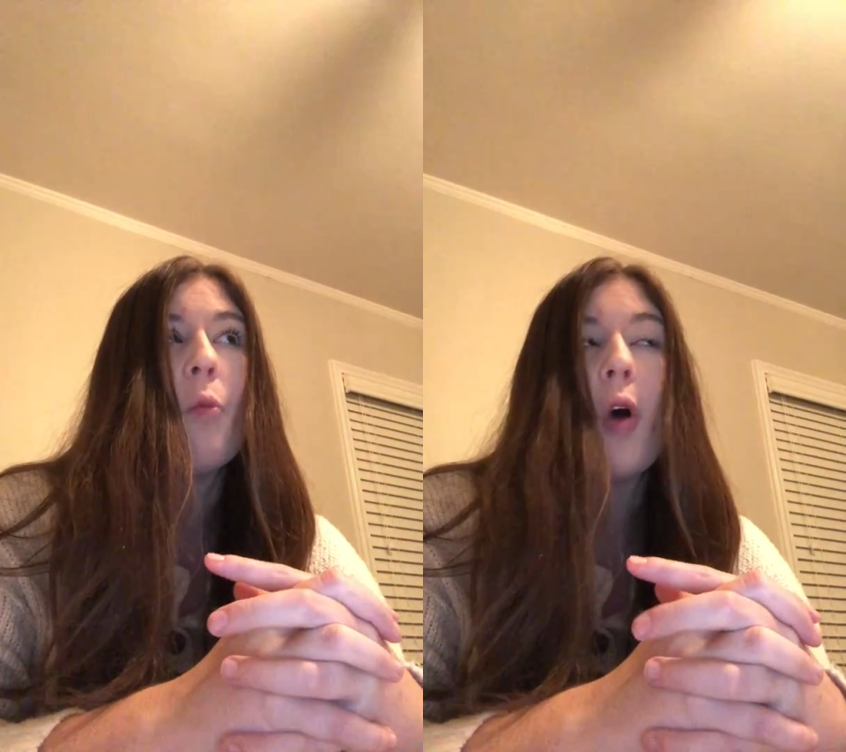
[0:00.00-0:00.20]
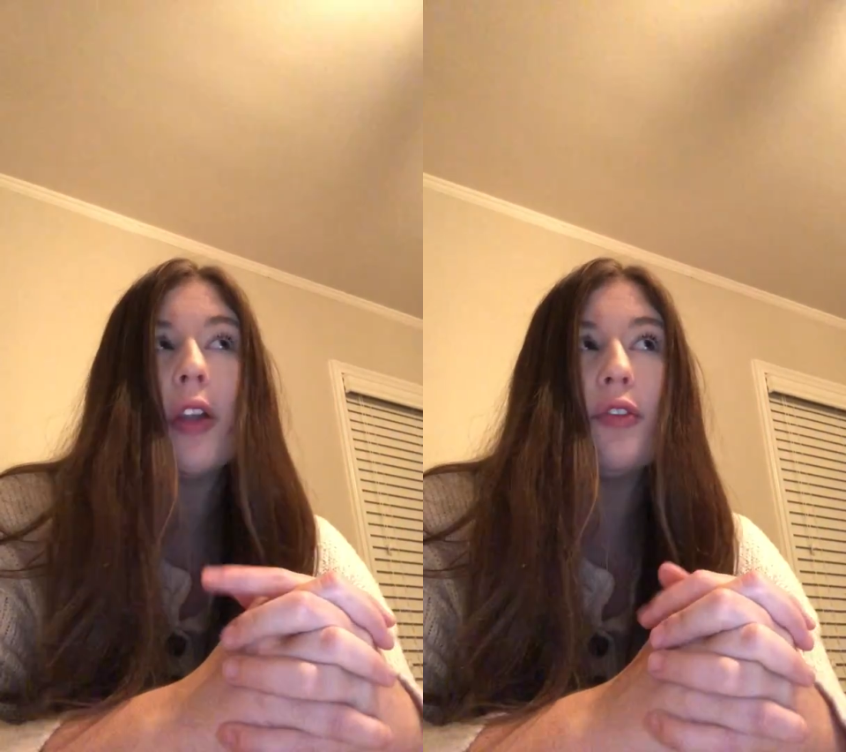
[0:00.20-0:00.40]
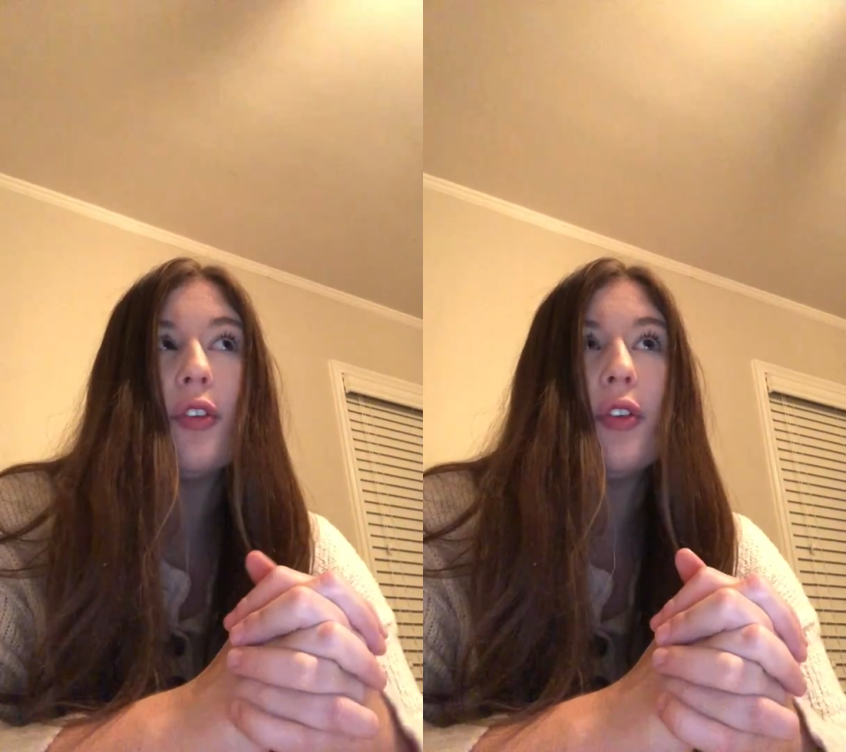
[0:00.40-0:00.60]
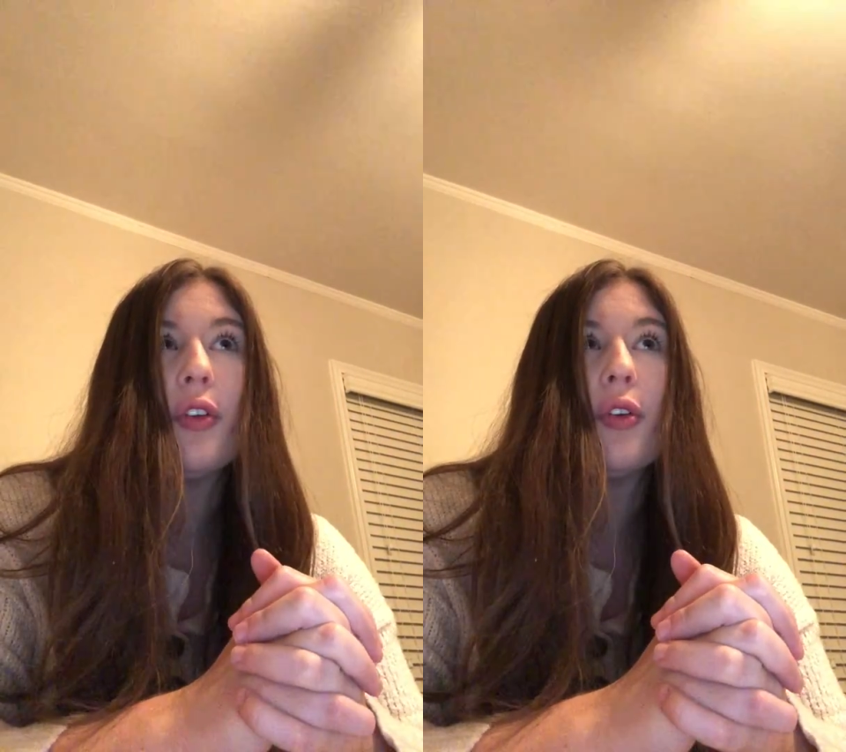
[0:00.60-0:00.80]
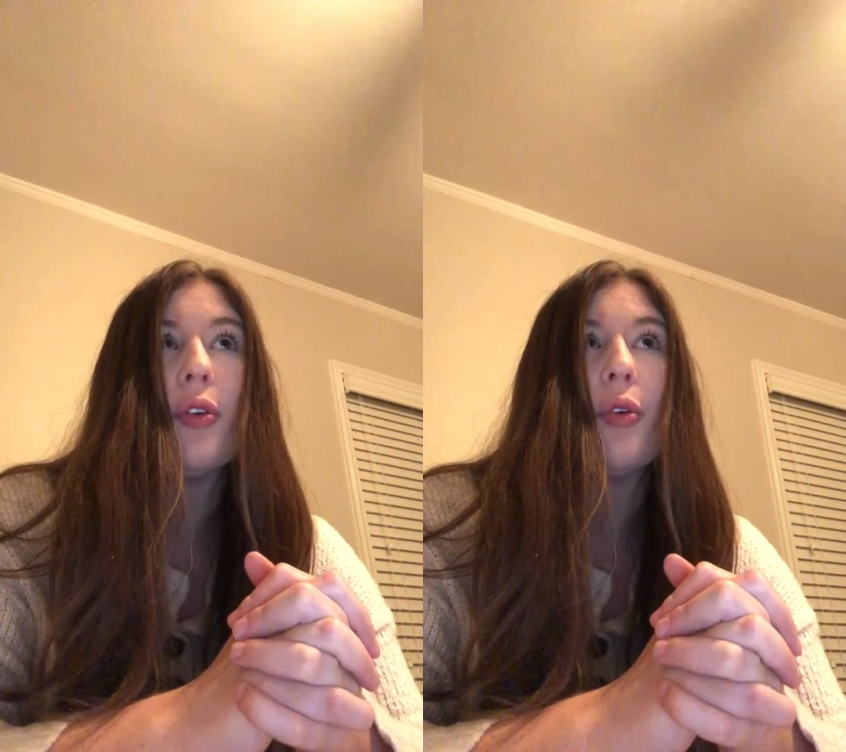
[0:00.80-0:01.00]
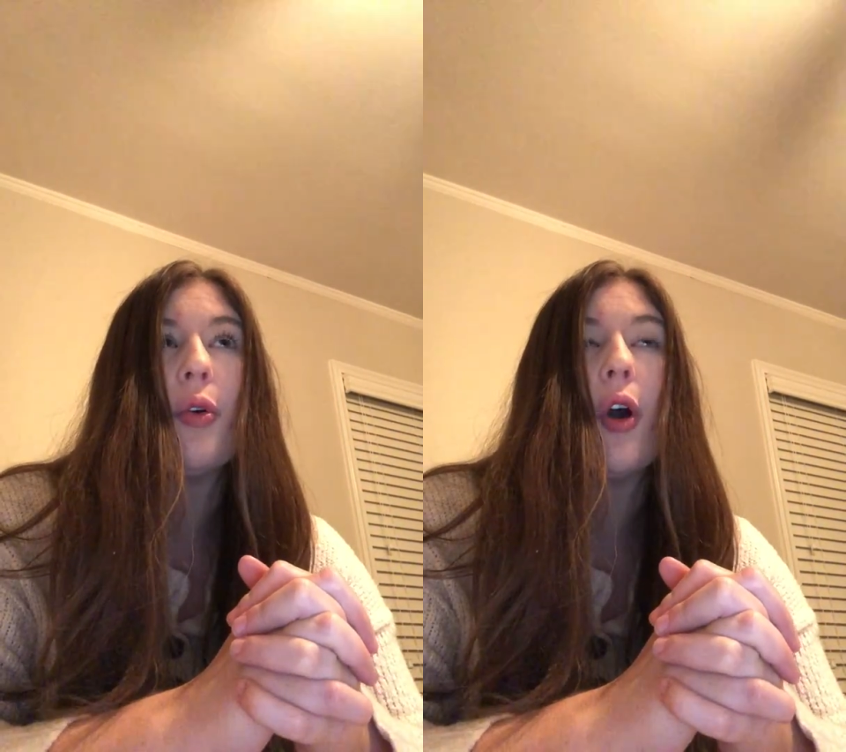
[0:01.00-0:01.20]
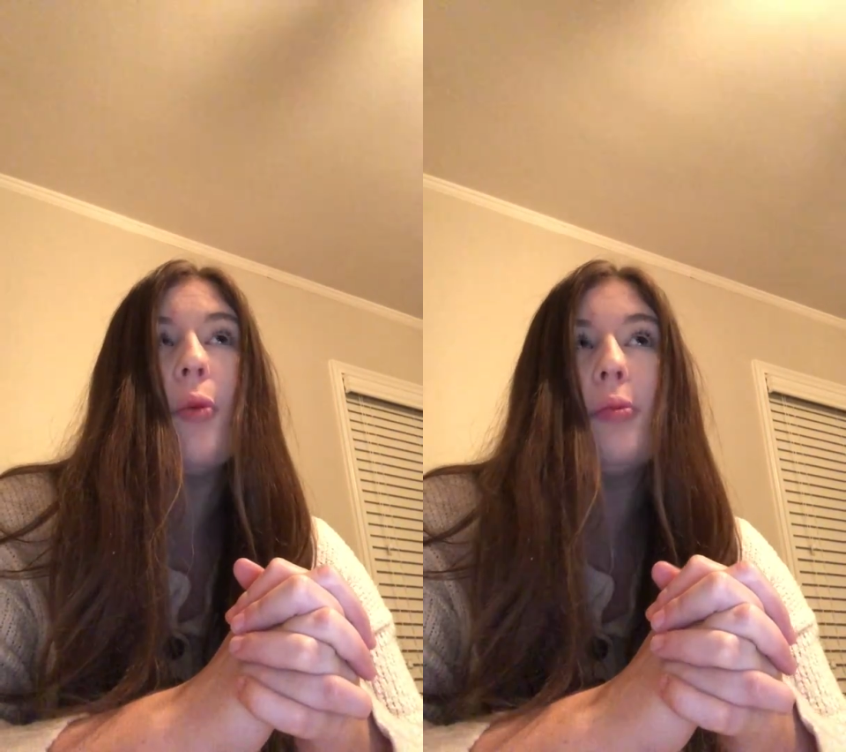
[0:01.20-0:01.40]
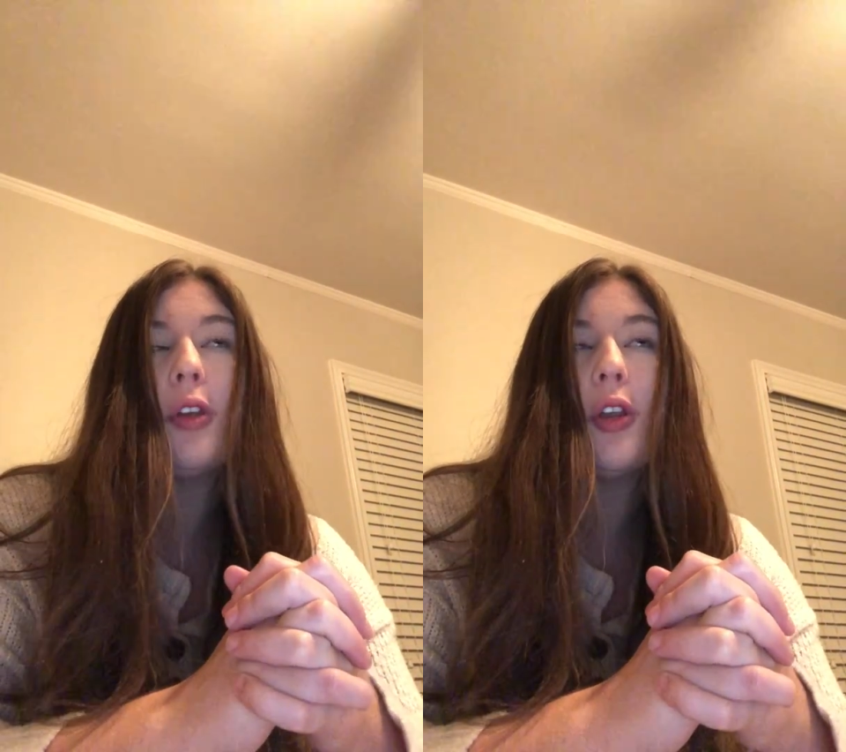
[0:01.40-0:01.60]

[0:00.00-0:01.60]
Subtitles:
want to do, hope to